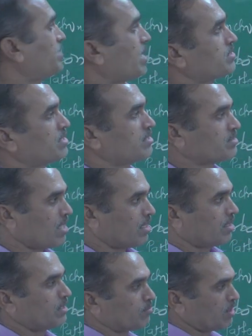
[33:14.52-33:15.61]
that
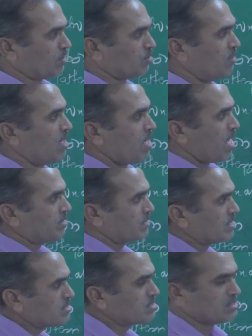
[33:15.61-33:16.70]
target molecule. And
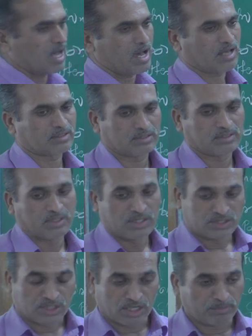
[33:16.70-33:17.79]
these are the
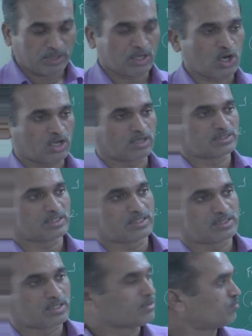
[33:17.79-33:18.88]

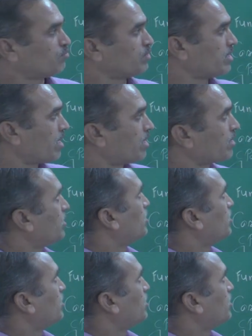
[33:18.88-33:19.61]
terminologies we are